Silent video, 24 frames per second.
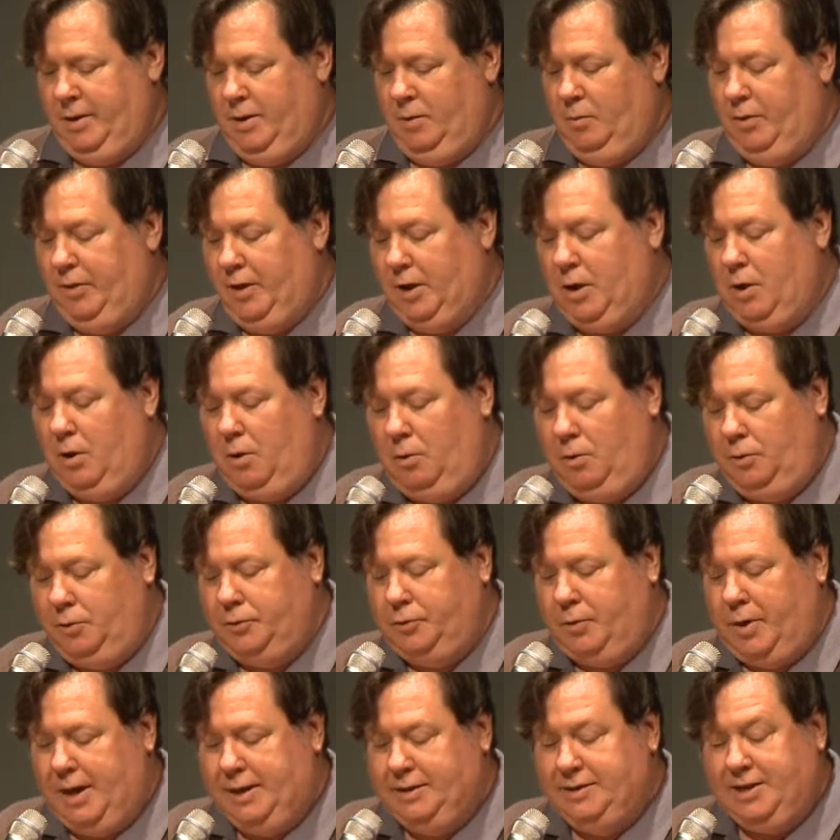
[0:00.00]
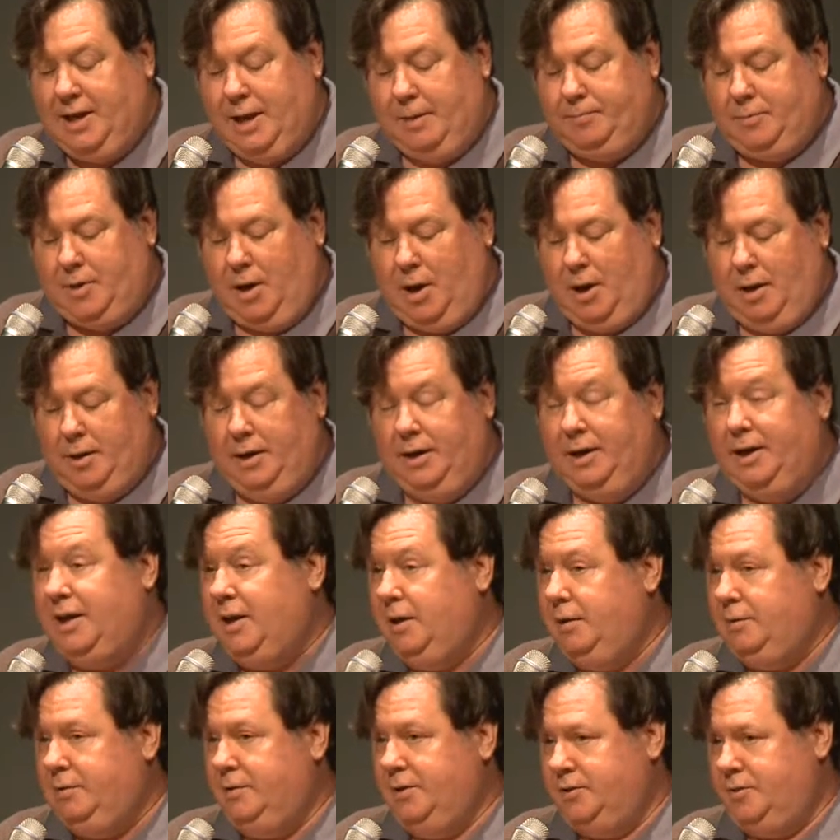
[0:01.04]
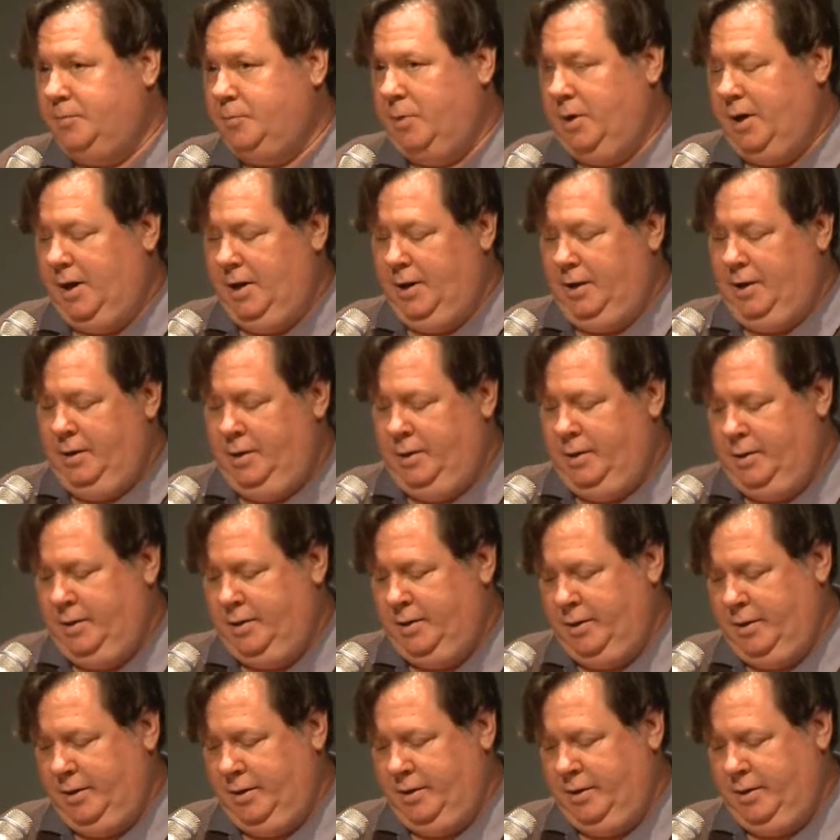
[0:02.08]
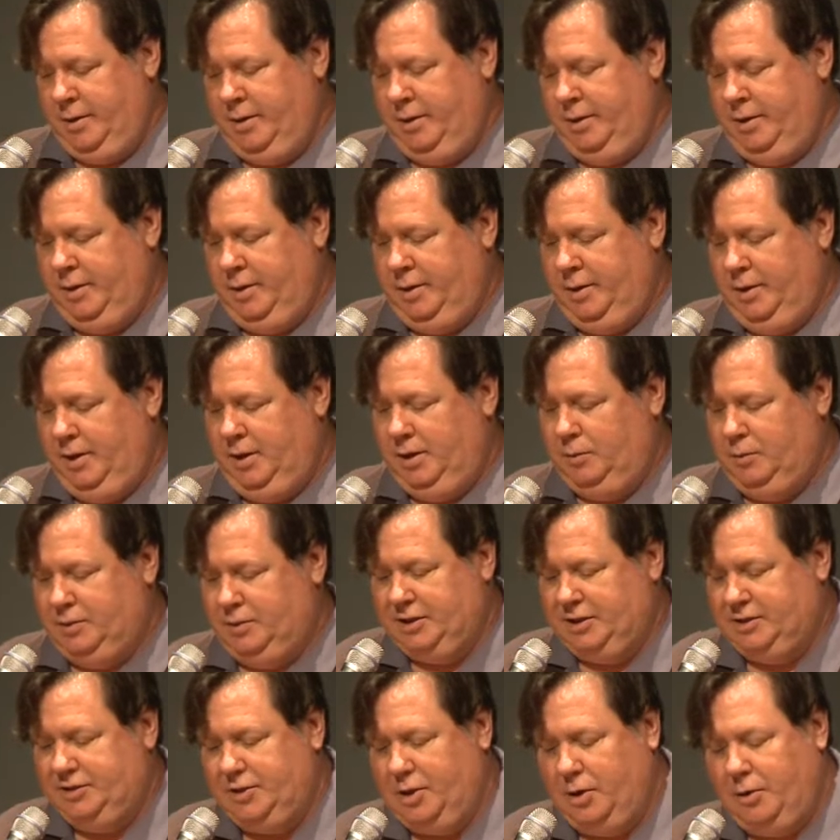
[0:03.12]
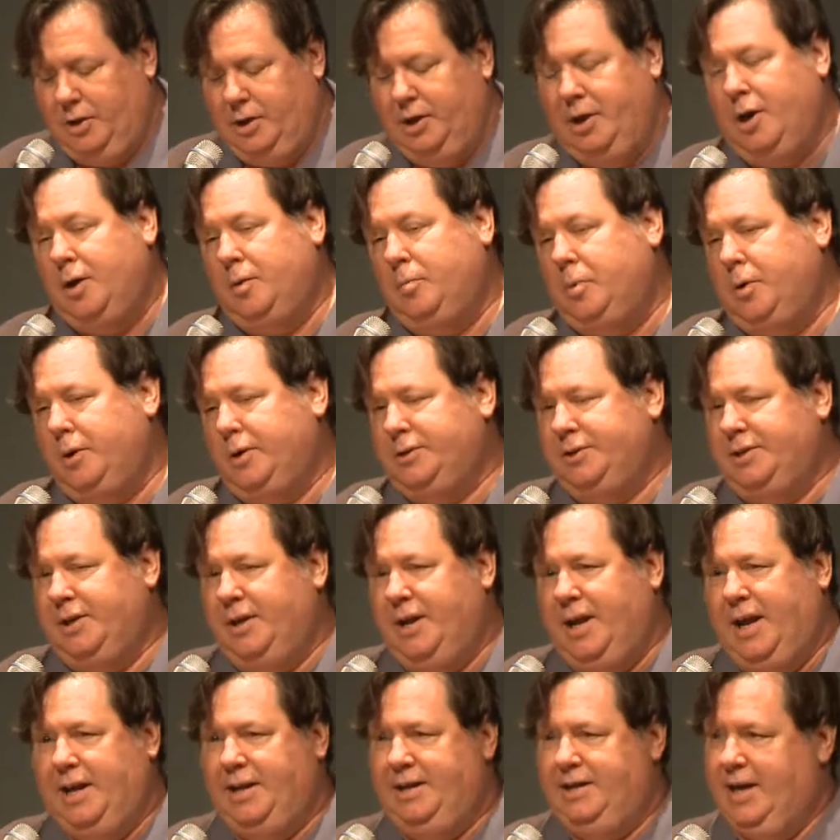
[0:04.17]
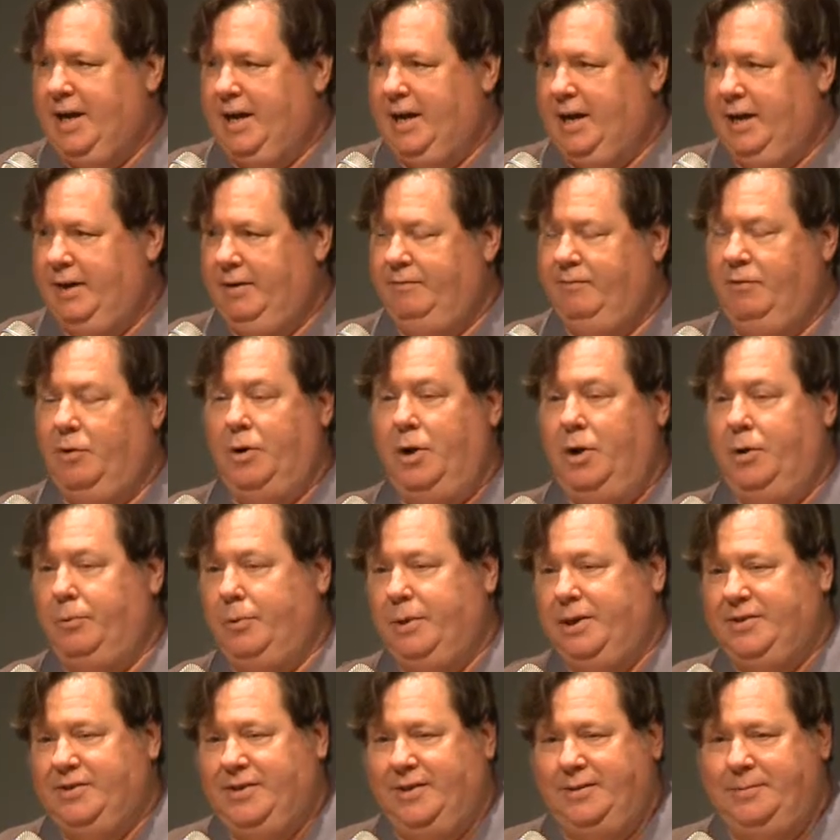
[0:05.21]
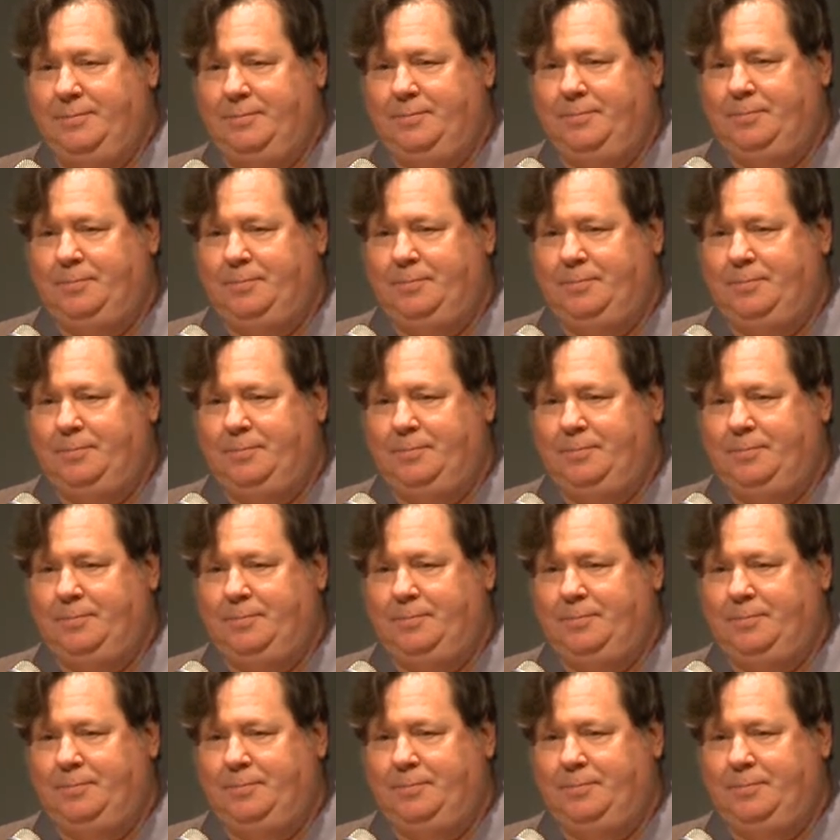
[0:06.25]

When the cold rains kept on and killed the spring, it as though a young person had died for no reason."